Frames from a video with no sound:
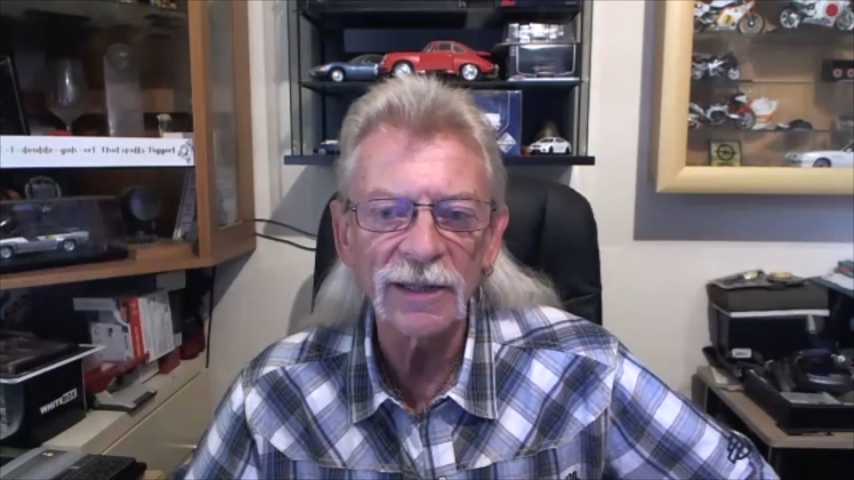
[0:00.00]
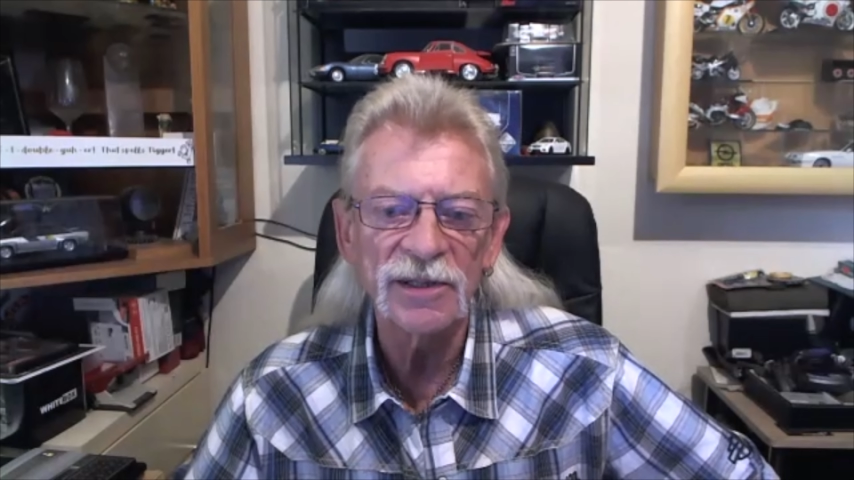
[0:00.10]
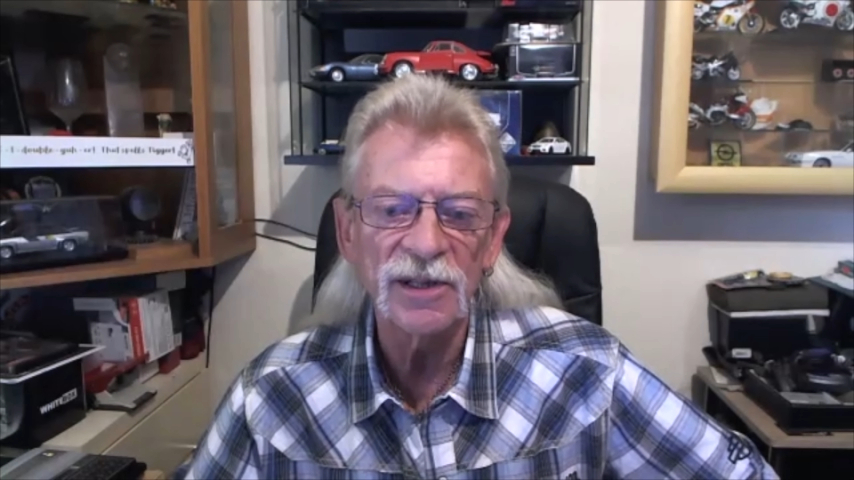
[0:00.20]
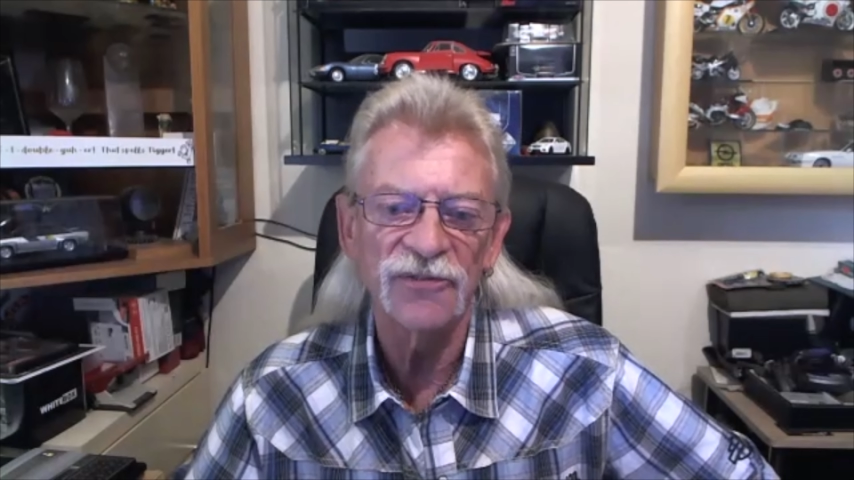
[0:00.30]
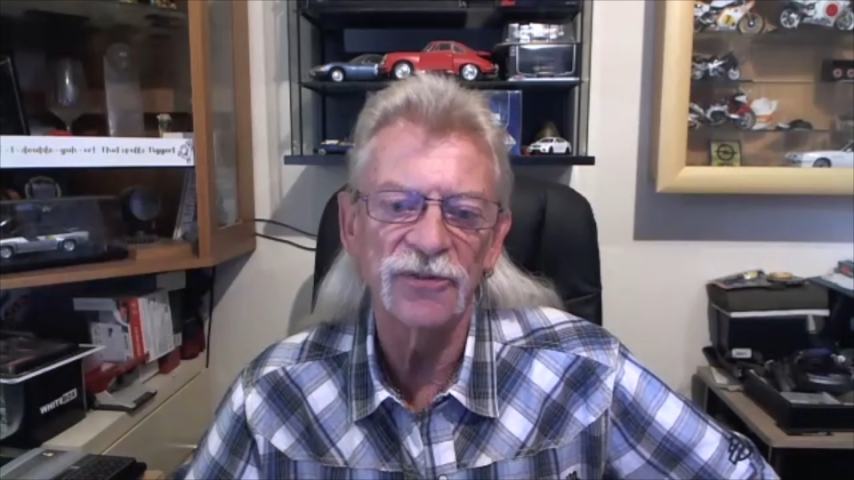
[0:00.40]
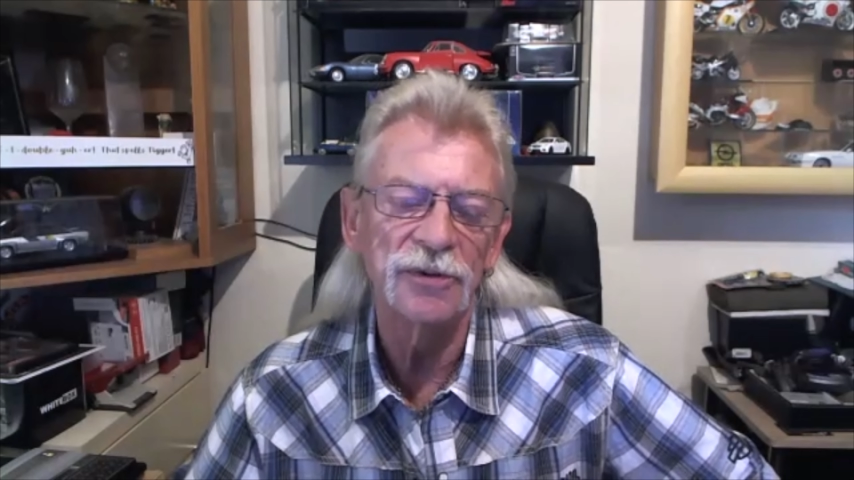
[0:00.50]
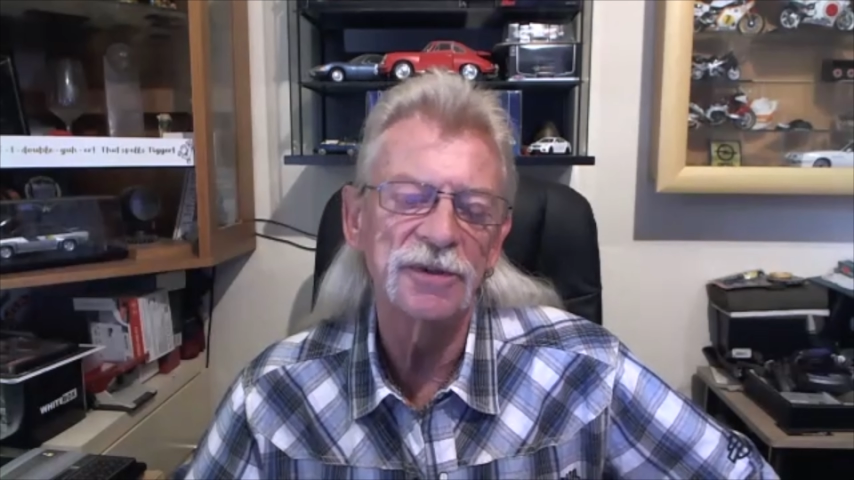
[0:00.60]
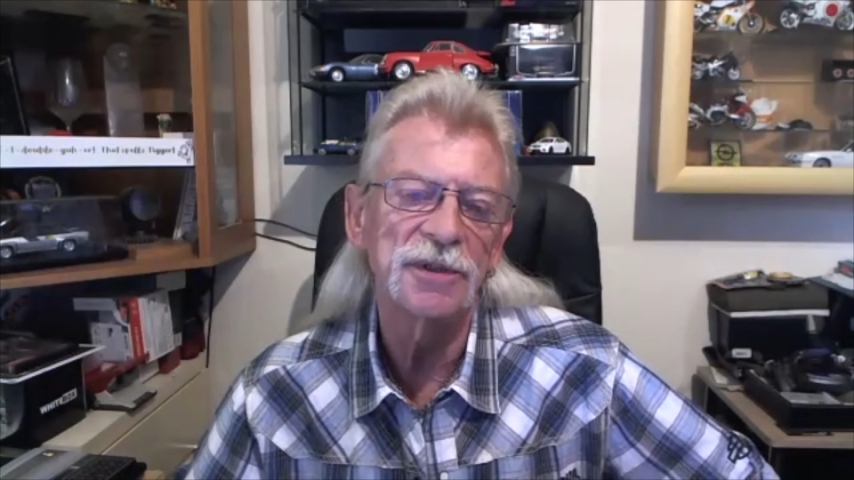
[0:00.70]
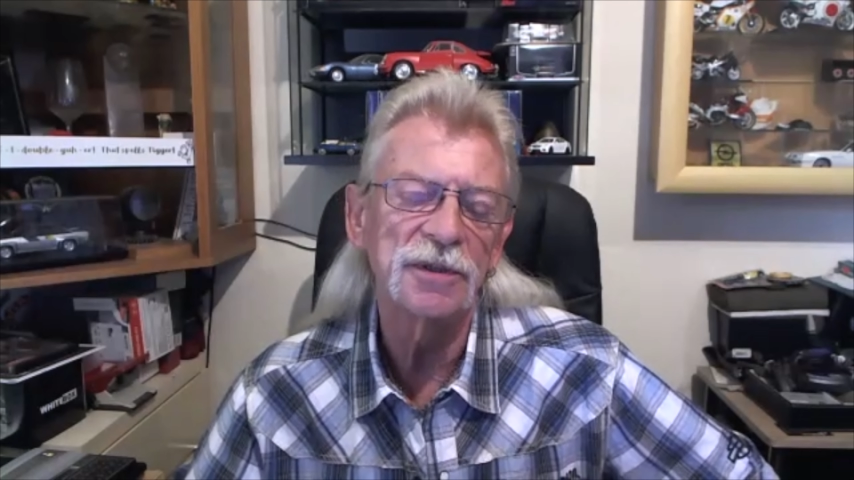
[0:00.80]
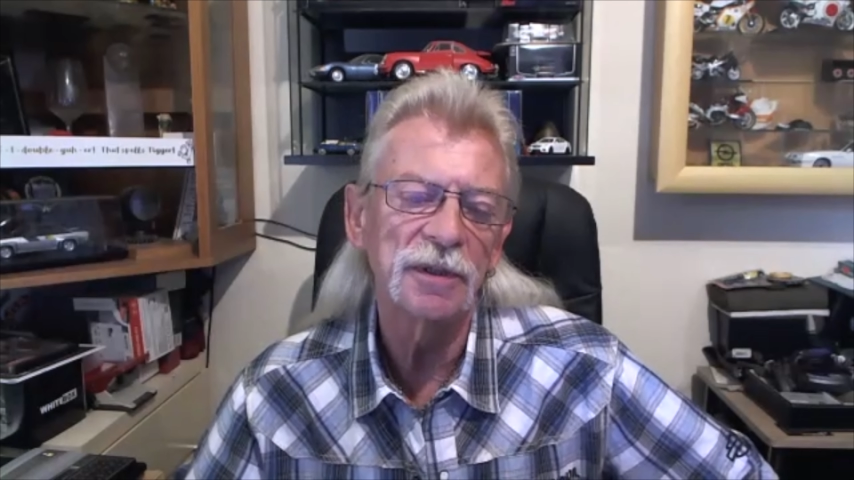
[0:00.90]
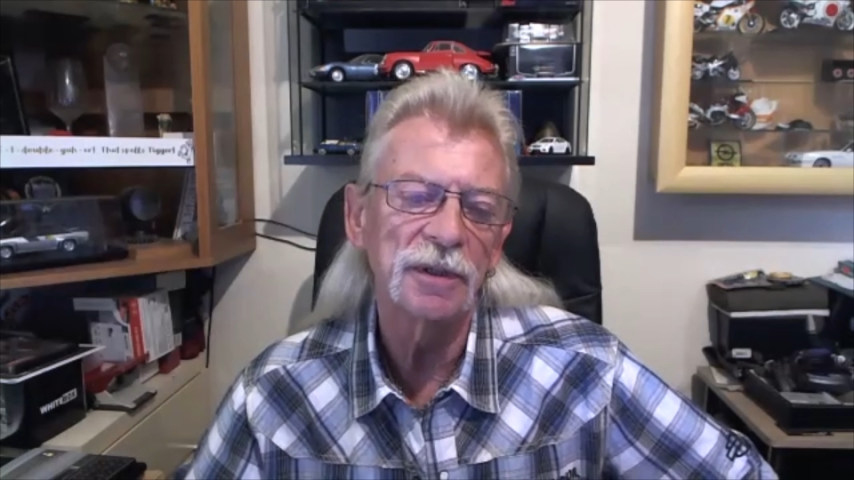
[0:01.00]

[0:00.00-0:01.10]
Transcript: different